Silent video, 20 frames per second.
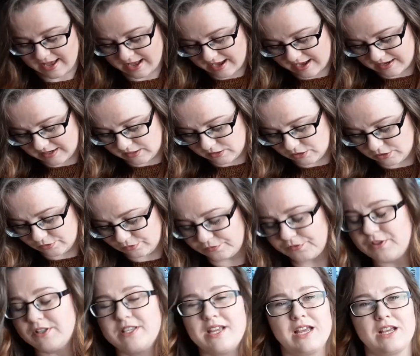I love
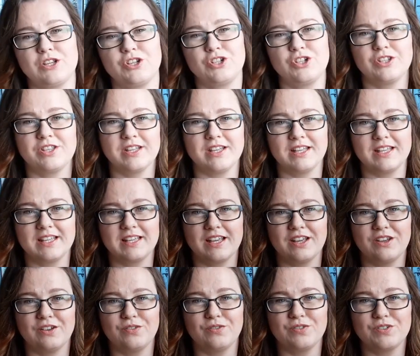the texture that it
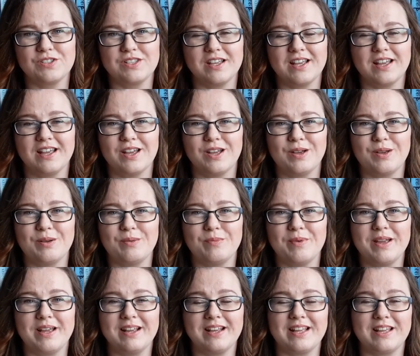gives.
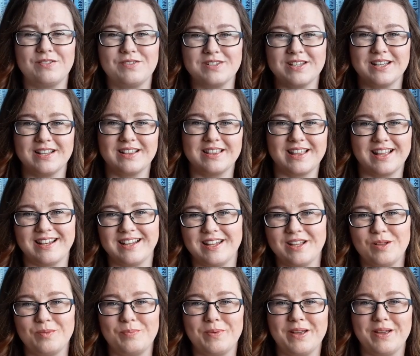It gives it that
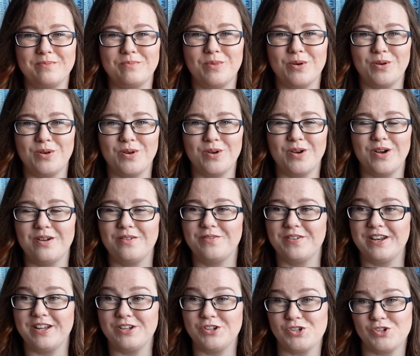little bit more of an
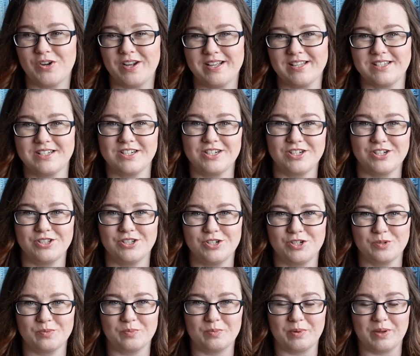interest to the
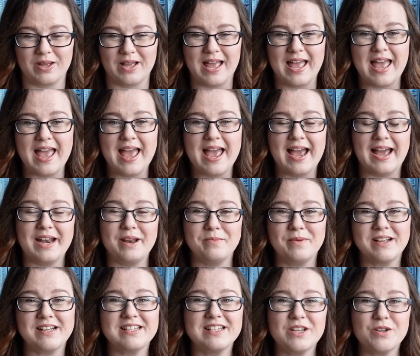jumper, and it
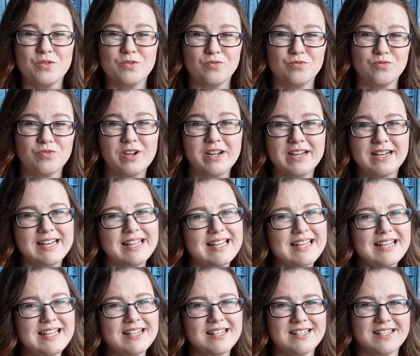makes it really
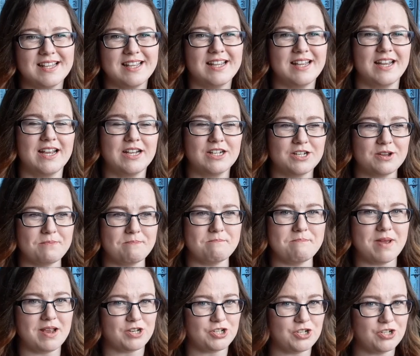easy to
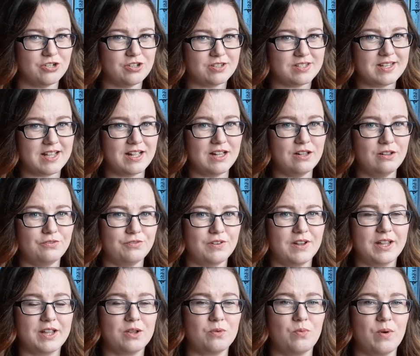measure yourself,
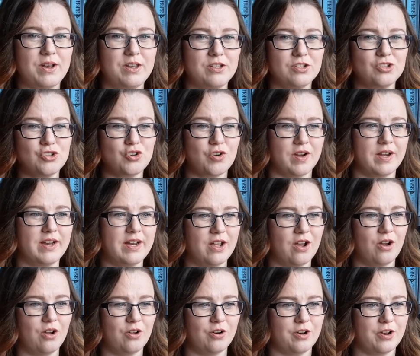like when you're trying it
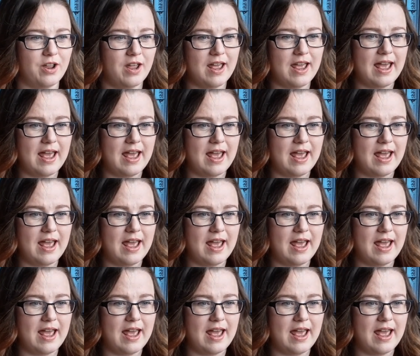on.